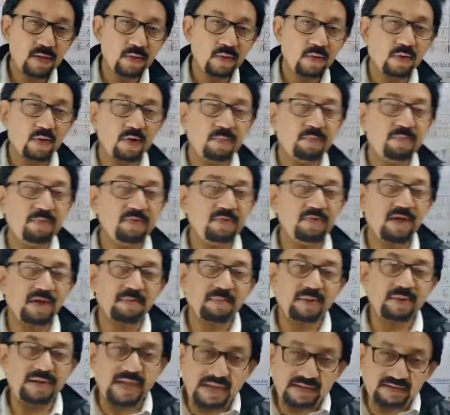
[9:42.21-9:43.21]
Hope you
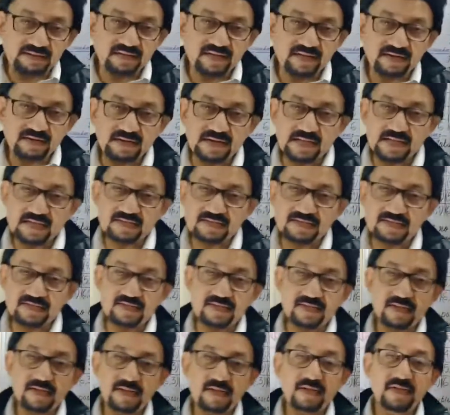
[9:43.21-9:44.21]
have liked the
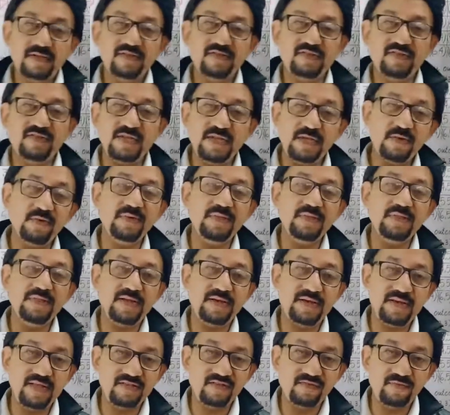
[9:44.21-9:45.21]
class. See you in the
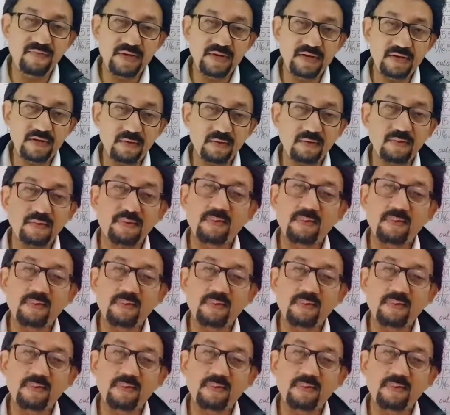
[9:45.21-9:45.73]
next video.